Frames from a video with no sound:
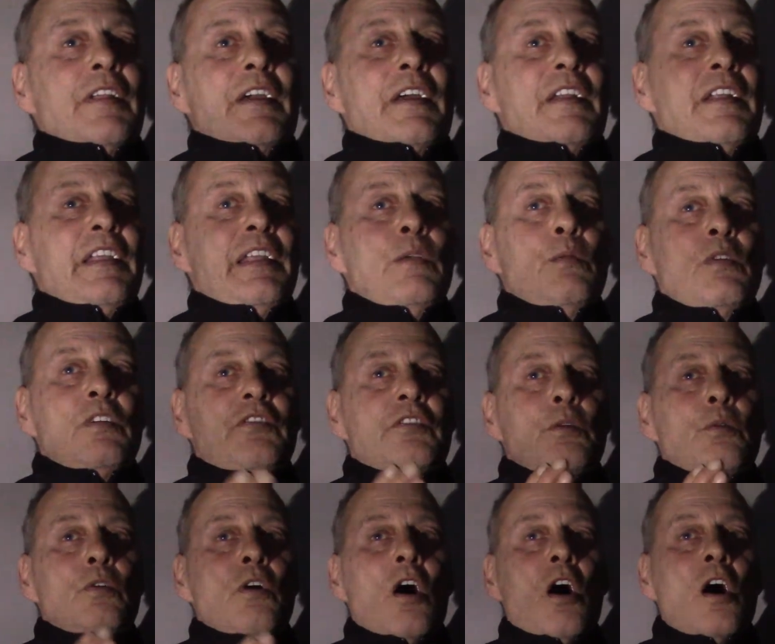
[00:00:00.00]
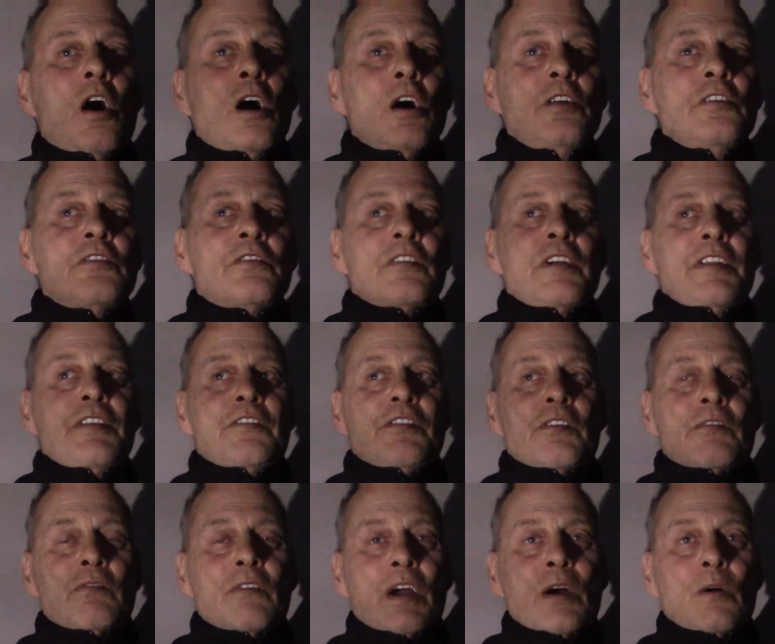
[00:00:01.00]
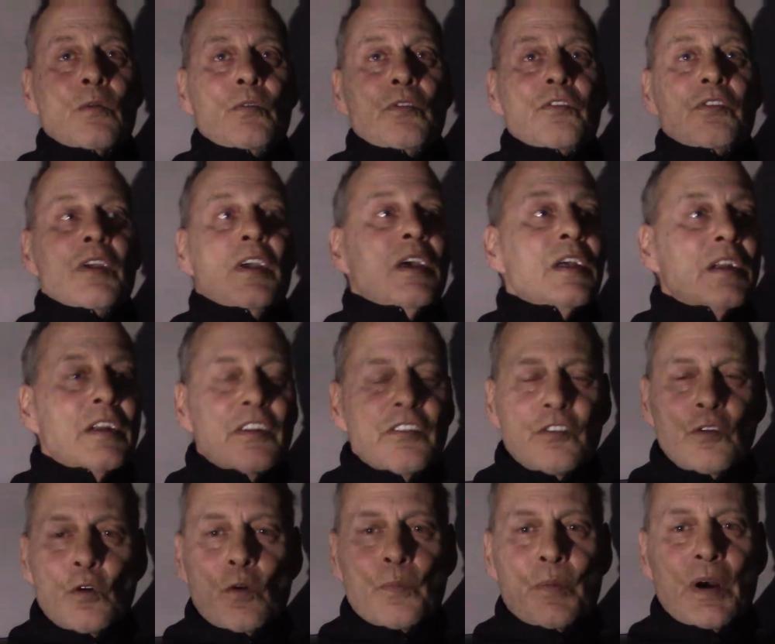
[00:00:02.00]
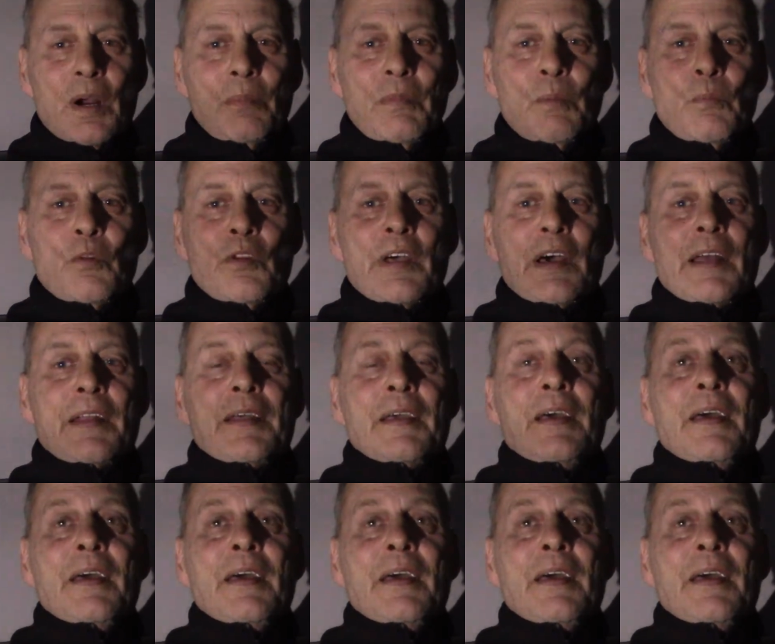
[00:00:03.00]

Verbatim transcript: and he will shoot hundreds of rounds. There's no problem with that.